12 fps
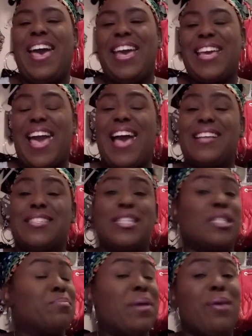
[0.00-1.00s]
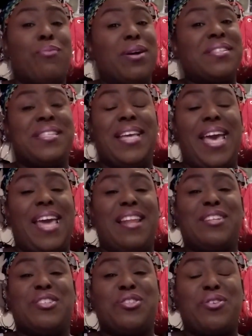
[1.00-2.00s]
Hey guys, it's me once
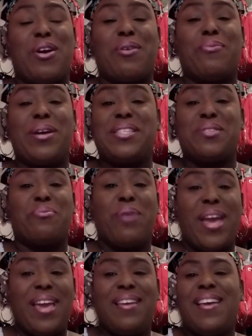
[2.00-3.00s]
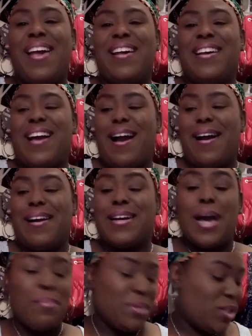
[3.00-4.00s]
again. It's your girl Risa Ree
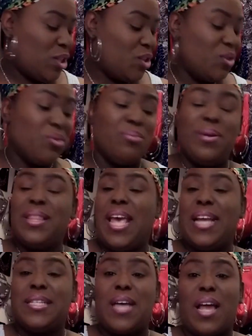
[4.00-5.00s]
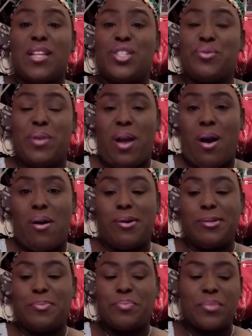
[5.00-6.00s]
coming to you with a Dollar Tree
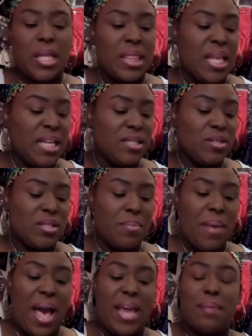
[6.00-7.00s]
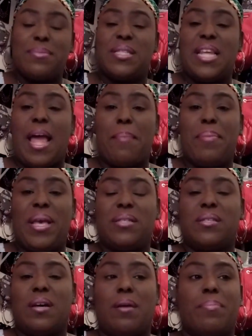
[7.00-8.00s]
haul. These are some items that I
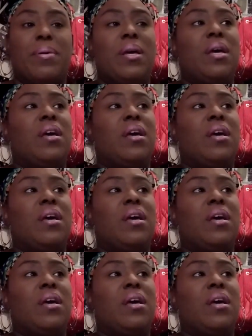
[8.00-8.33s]
picked up